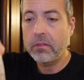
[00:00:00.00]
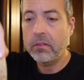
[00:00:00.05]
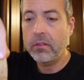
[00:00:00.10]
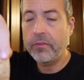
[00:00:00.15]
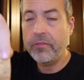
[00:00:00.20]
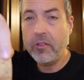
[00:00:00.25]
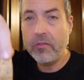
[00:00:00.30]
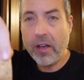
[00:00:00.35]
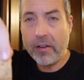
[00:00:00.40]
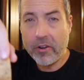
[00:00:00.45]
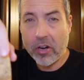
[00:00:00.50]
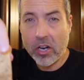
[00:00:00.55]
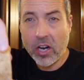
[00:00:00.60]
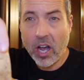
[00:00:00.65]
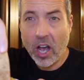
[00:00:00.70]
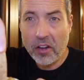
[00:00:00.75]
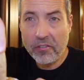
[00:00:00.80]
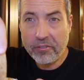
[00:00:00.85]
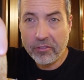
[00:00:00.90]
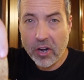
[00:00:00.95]
If you've ever
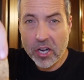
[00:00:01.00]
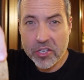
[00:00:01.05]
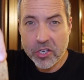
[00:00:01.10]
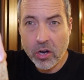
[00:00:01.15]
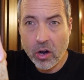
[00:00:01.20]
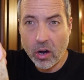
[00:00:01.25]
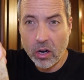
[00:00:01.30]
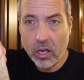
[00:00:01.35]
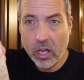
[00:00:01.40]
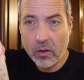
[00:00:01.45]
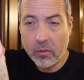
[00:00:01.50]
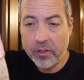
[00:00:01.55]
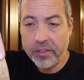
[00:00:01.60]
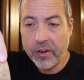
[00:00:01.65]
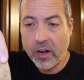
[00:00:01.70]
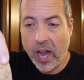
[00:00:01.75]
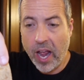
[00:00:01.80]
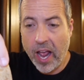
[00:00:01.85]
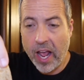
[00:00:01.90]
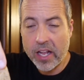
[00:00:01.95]
cut fresh garlic with
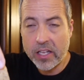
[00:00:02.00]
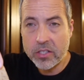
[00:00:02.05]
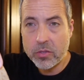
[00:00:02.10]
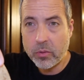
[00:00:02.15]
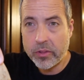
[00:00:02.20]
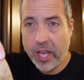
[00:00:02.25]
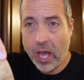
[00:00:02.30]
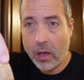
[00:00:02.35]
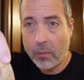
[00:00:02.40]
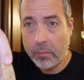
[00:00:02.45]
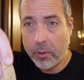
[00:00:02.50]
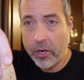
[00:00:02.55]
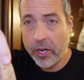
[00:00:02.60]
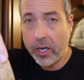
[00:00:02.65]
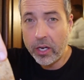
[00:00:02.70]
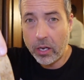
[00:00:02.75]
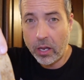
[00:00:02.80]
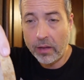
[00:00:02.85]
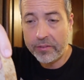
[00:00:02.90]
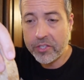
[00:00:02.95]
your hands without putting
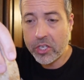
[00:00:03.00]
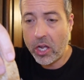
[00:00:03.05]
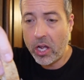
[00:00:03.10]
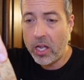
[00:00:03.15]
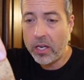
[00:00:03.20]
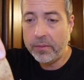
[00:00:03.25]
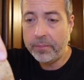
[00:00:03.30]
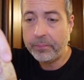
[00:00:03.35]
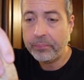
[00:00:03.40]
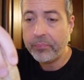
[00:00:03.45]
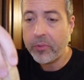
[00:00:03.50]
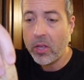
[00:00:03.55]
gloves on,